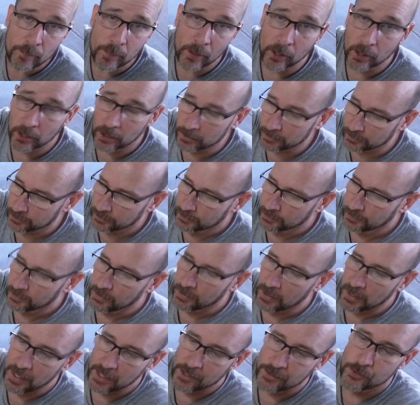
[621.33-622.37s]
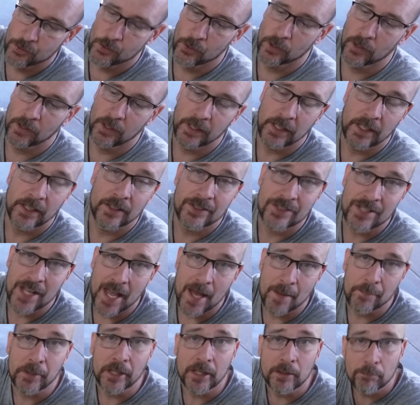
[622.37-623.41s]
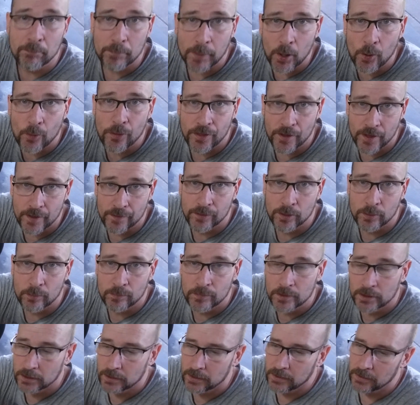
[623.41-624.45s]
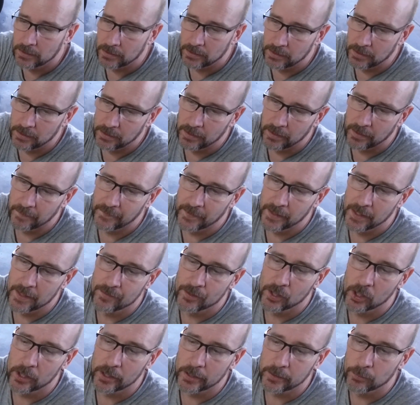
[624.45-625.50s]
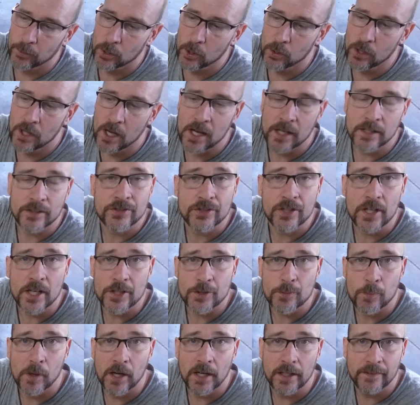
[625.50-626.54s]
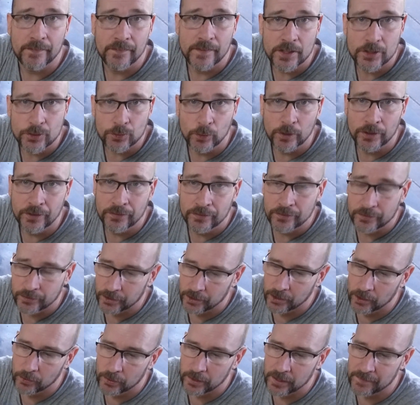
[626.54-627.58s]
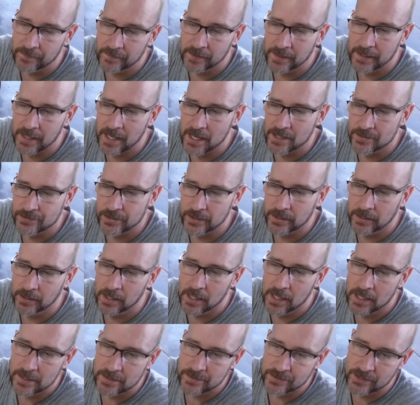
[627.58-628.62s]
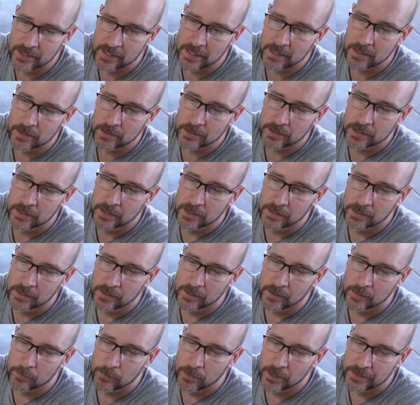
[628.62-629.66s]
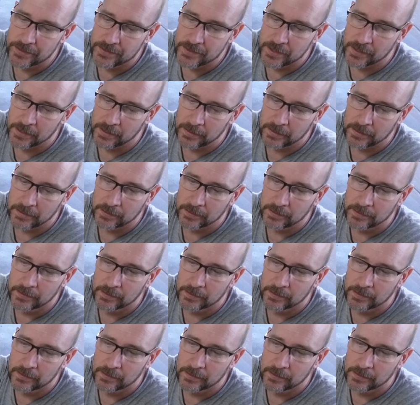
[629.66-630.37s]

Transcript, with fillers: apart and drilling and tapping both of them. Uh, and then I've already Roloc Scotch-Brighted this one, you know, to get the casting lines out. But uh,